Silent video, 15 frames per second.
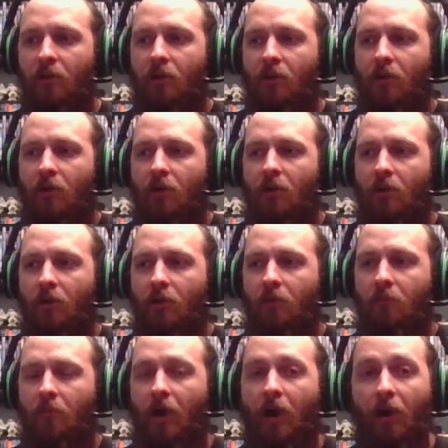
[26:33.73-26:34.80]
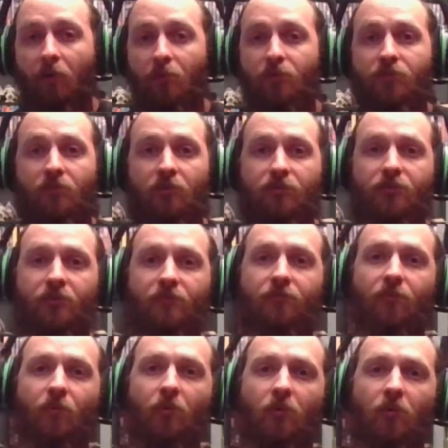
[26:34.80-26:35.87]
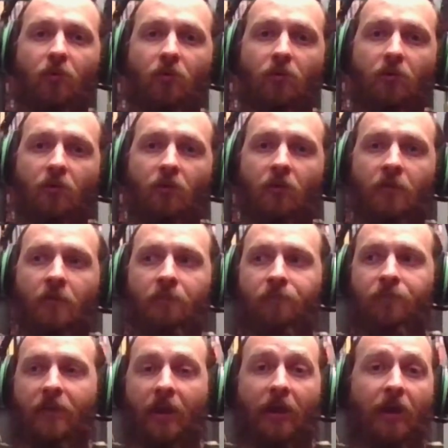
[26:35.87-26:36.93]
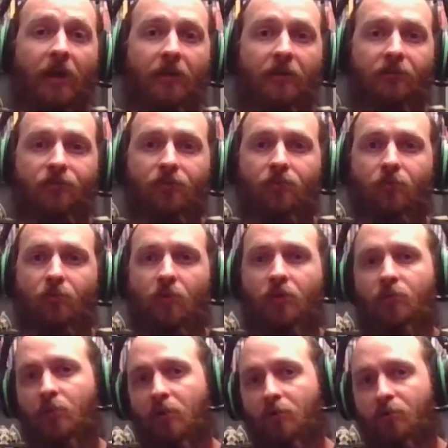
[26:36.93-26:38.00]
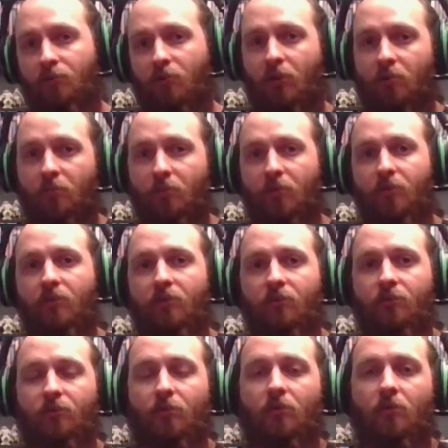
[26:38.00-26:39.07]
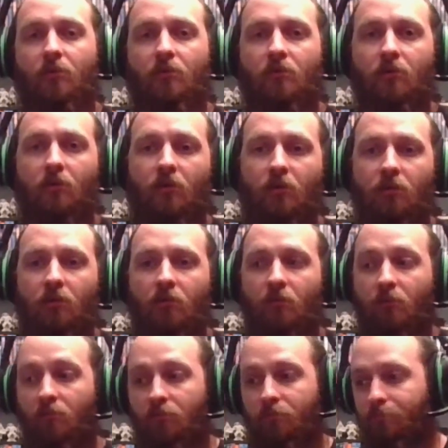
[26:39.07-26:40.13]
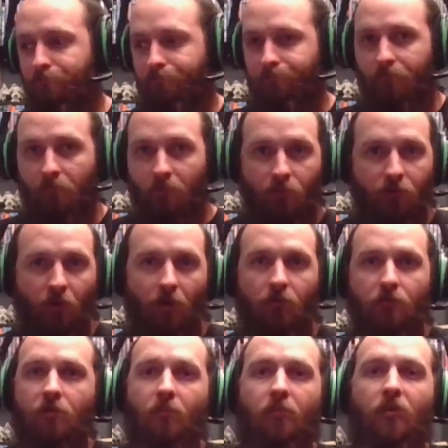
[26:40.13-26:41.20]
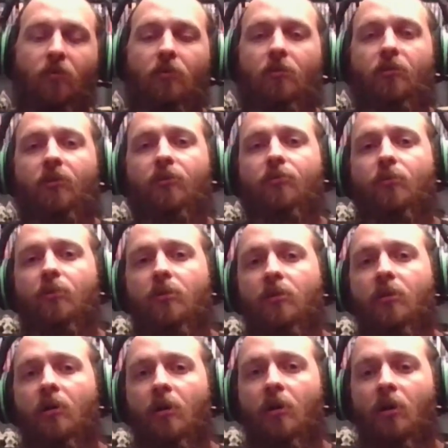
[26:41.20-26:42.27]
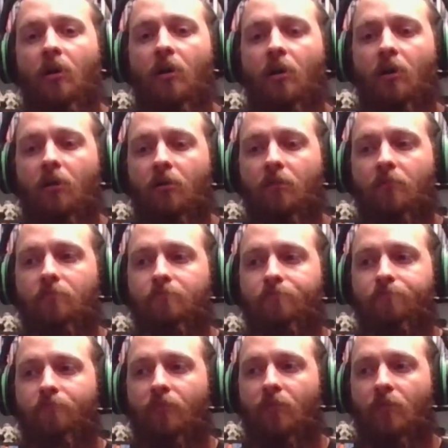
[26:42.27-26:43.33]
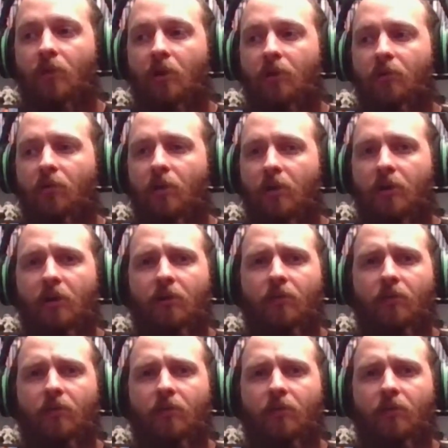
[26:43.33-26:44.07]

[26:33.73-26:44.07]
I was searching for that I had issues with when I was trying to build this one, or start the build of this one. Um, I know I kind of